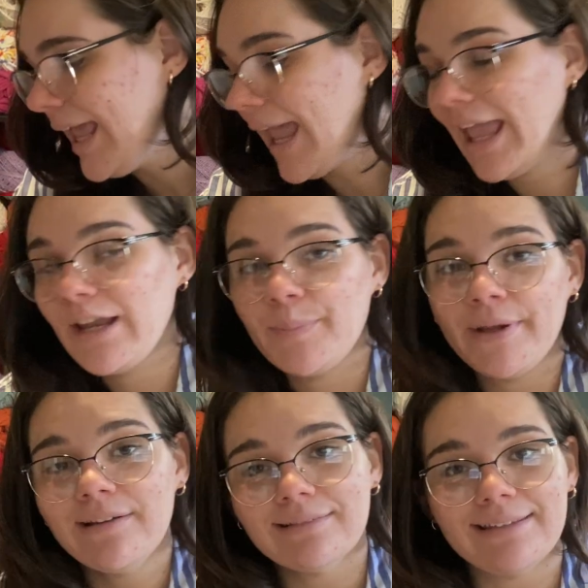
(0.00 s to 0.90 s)
And
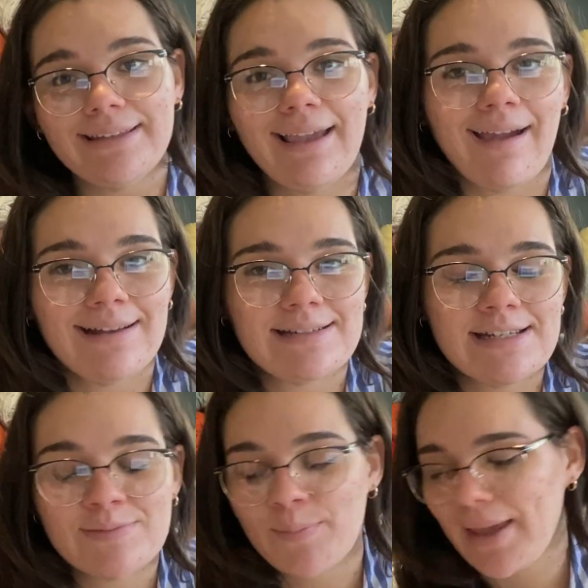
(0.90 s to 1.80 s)
apparently I
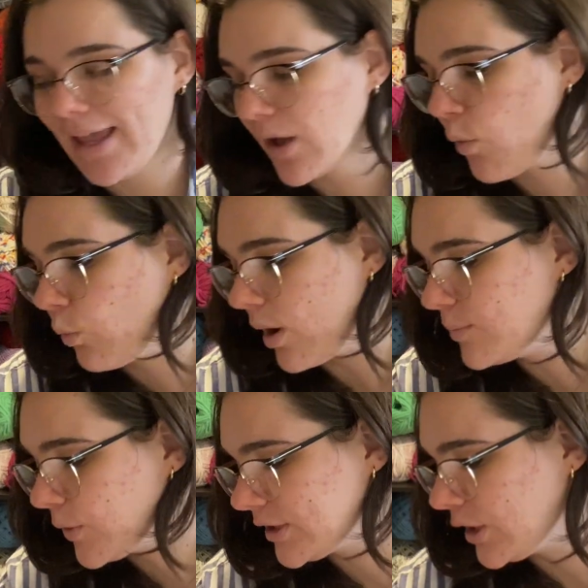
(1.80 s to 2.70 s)
did make one
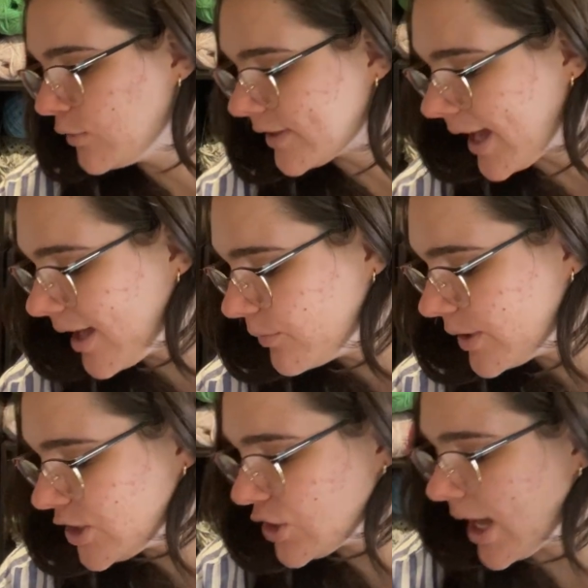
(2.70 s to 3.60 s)
more loaf cat,
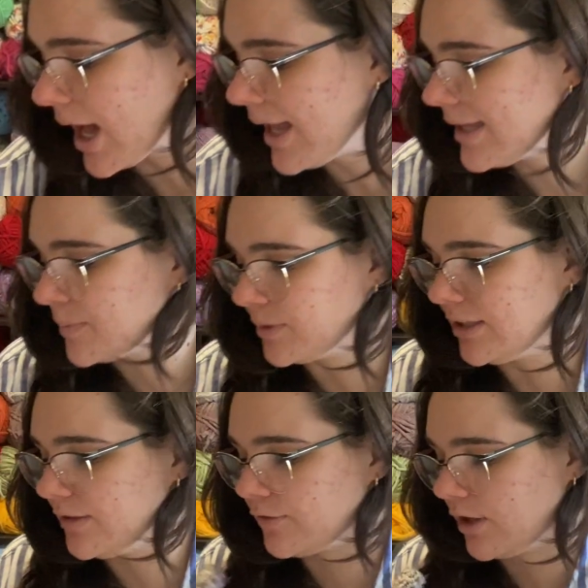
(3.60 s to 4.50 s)
which I
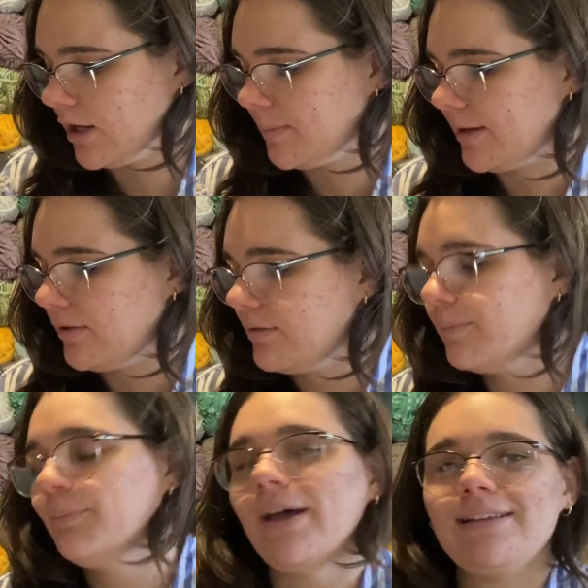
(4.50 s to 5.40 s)
completely forgot about,
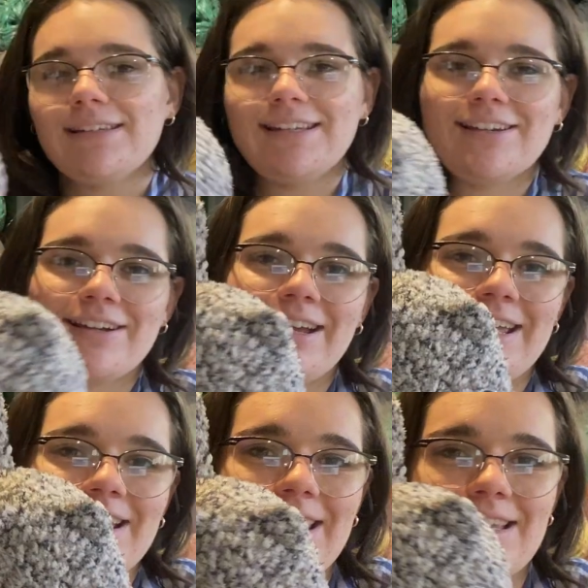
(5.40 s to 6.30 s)
but here
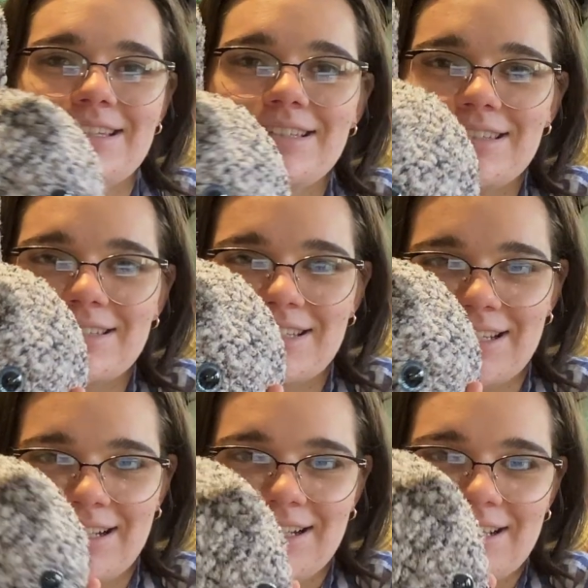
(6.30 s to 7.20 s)
it is.
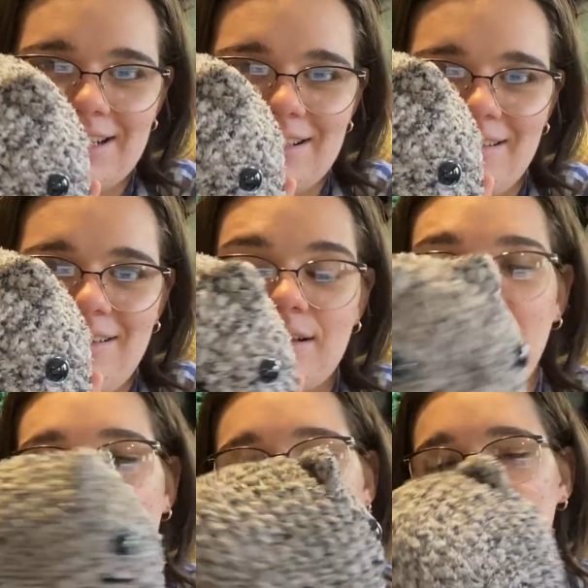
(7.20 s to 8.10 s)
Oh,
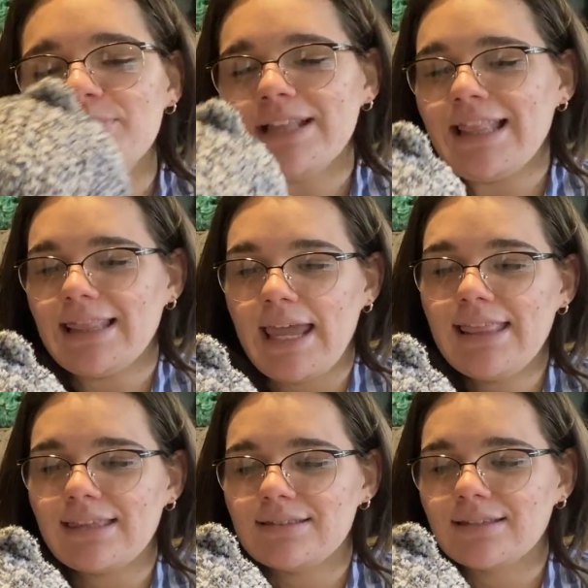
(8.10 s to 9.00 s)
I actually really like
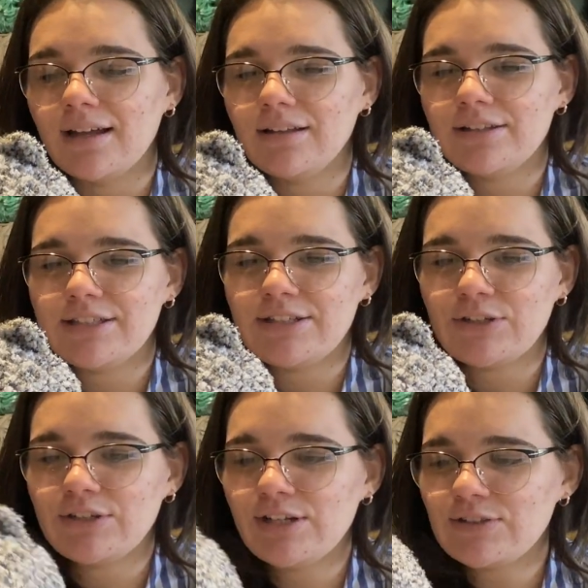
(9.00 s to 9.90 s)
these colors. It
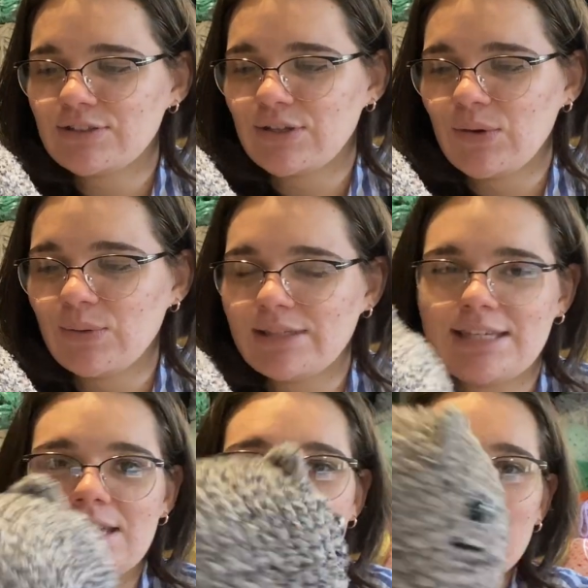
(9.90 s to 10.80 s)
turned out so
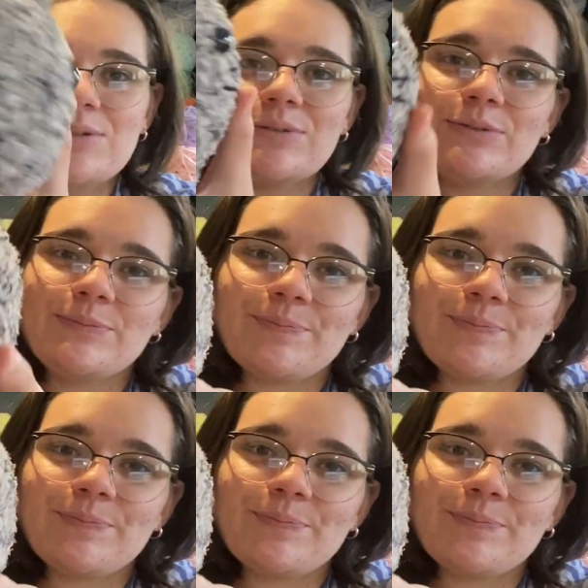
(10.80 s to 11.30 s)
cute.